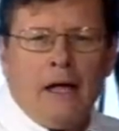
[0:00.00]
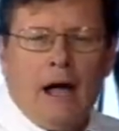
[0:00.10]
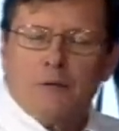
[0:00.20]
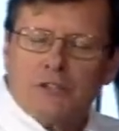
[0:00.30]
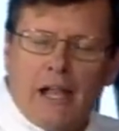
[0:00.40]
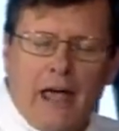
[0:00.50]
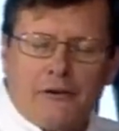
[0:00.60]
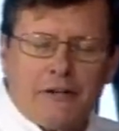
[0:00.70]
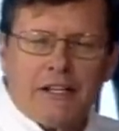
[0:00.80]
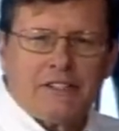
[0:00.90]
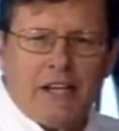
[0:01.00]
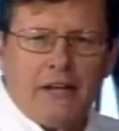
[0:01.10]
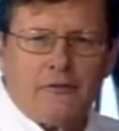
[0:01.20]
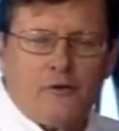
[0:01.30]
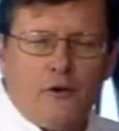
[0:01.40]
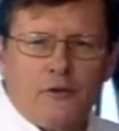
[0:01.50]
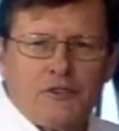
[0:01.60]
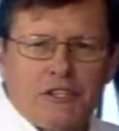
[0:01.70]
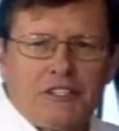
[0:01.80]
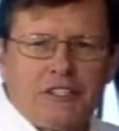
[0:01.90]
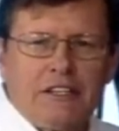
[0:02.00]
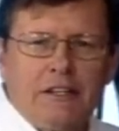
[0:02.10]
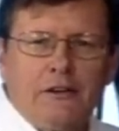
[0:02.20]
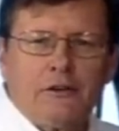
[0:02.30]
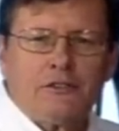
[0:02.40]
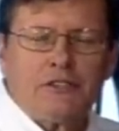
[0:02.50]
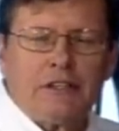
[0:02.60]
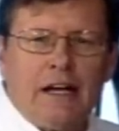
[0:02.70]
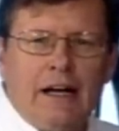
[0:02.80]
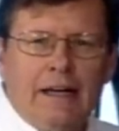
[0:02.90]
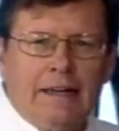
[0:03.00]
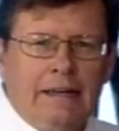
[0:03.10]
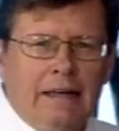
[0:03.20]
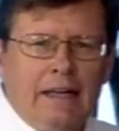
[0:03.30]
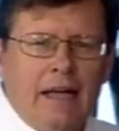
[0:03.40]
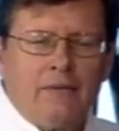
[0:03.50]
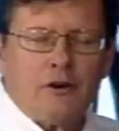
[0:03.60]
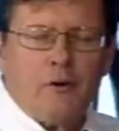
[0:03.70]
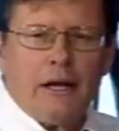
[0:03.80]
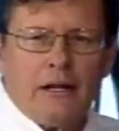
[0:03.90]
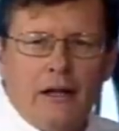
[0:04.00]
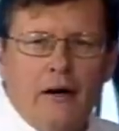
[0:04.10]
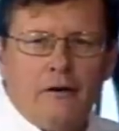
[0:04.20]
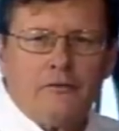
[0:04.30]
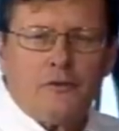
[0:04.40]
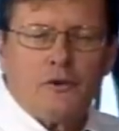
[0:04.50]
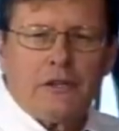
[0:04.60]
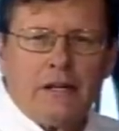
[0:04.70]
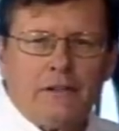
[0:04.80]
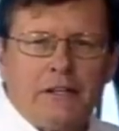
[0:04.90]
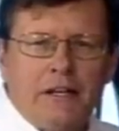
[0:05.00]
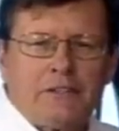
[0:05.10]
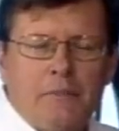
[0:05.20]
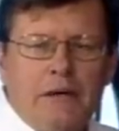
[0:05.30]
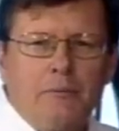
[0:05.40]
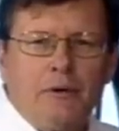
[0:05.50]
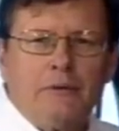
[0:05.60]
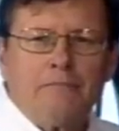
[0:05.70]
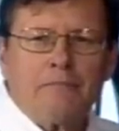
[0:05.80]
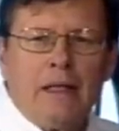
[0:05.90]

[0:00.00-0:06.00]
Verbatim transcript: I was a Latter day Saint for over 60 years and I have a great love for the LDS people.